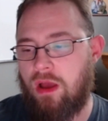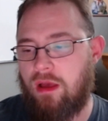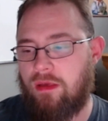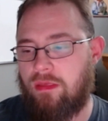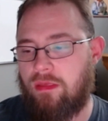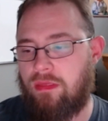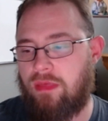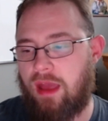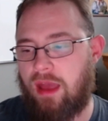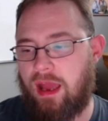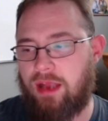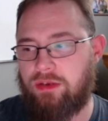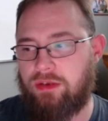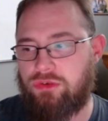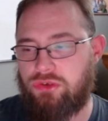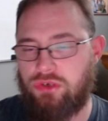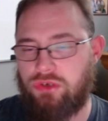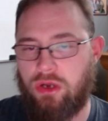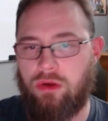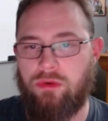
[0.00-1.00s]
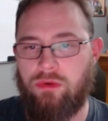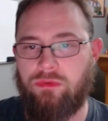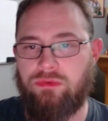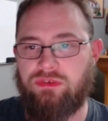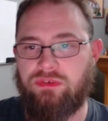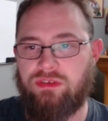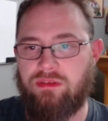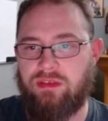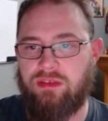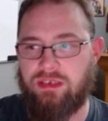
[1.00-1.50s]
that
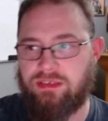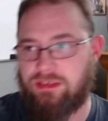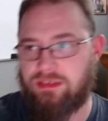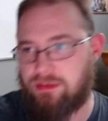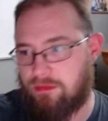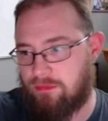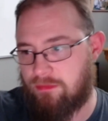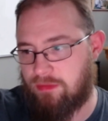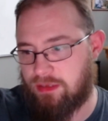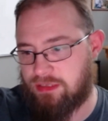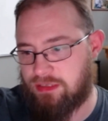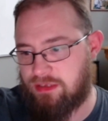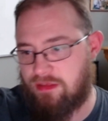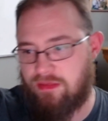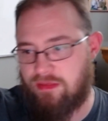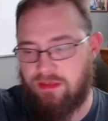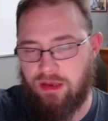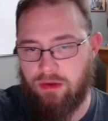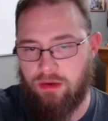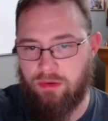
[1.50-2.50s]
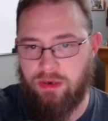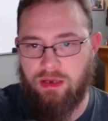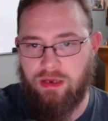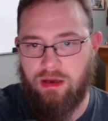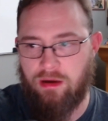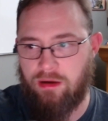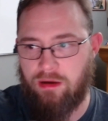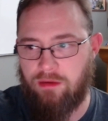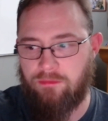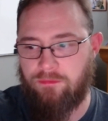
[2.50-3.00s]
shows this theory
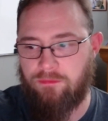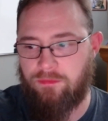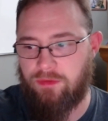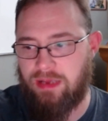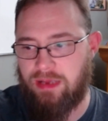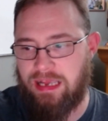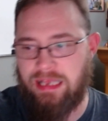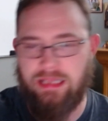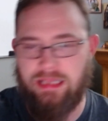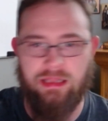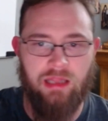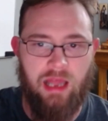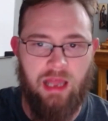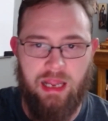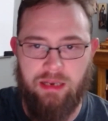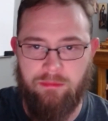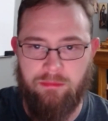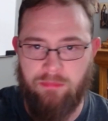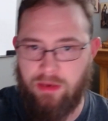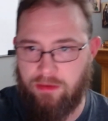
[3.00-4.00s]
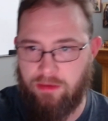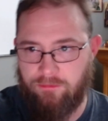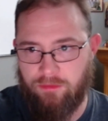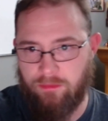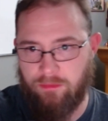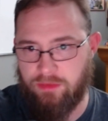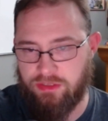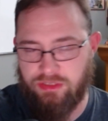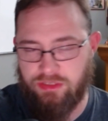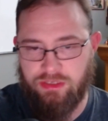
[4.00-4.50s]
of enlightenment
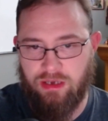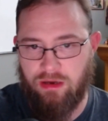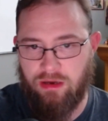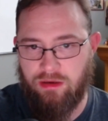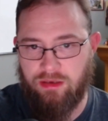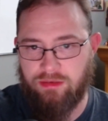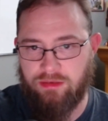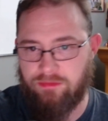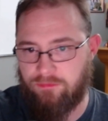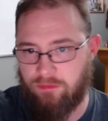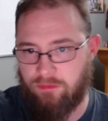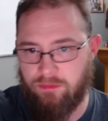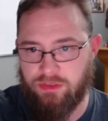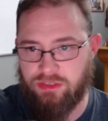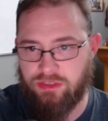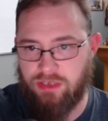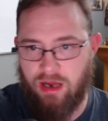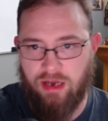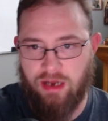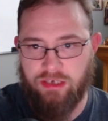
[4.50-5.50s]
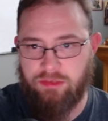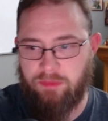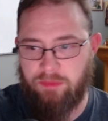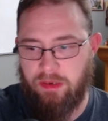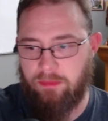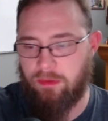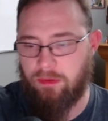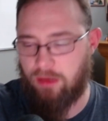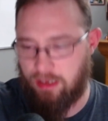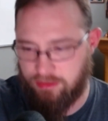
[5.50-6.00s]
from the Scottish
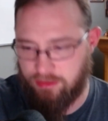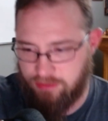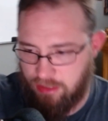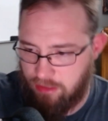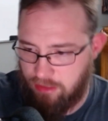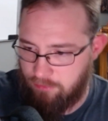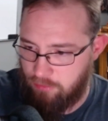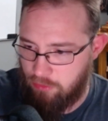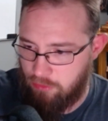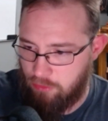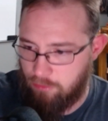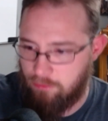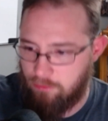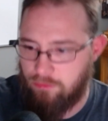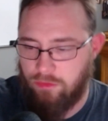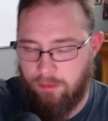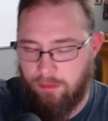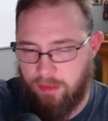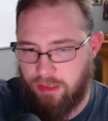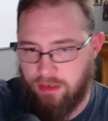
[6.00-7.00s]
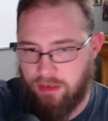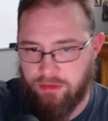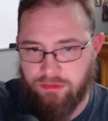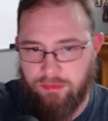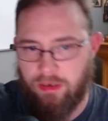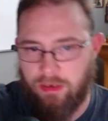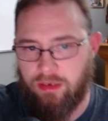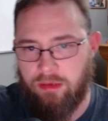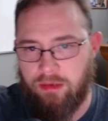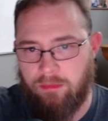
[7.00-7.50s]
people outside of Hume. Nobody cares
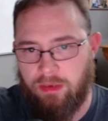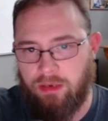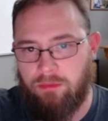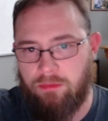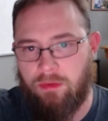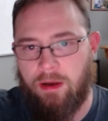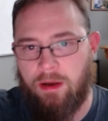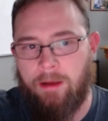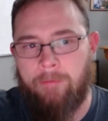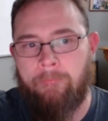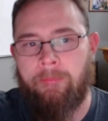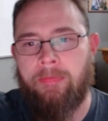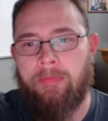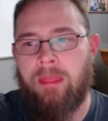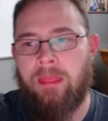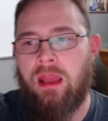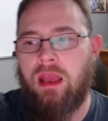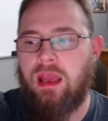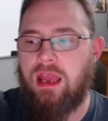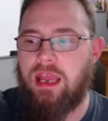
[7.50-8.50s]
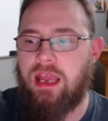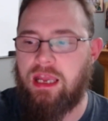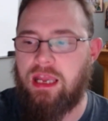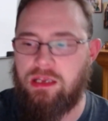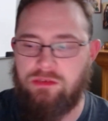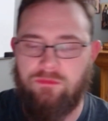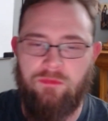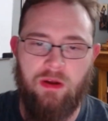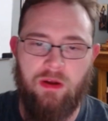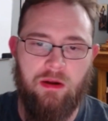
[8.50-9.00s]
about him anyway. It's
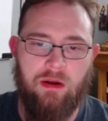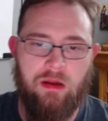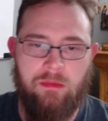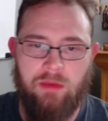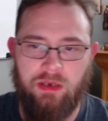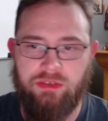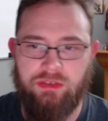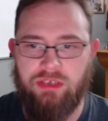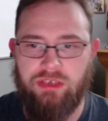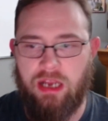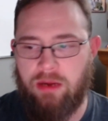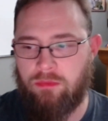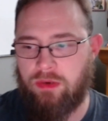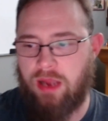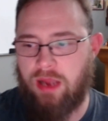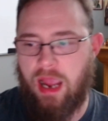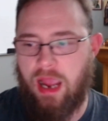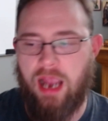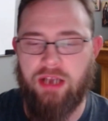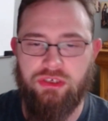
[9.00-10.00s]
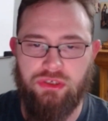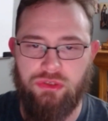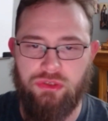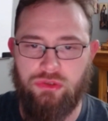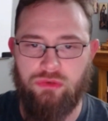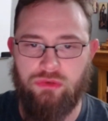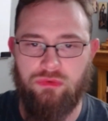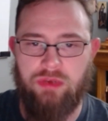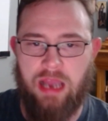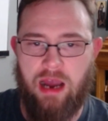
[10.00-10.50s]
very much a reaction
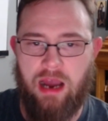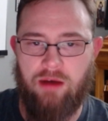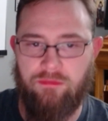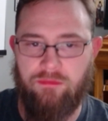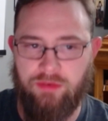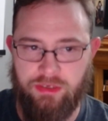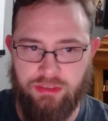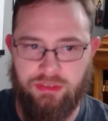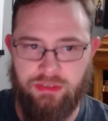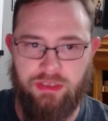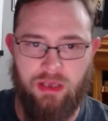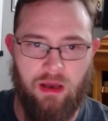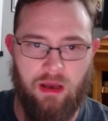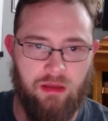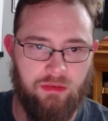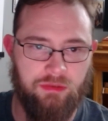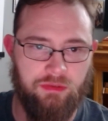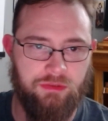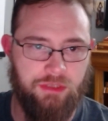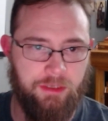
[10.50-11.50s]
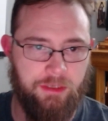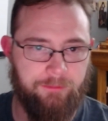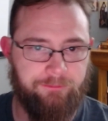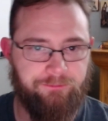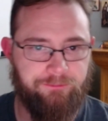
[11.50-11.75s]
to Calvinist theology.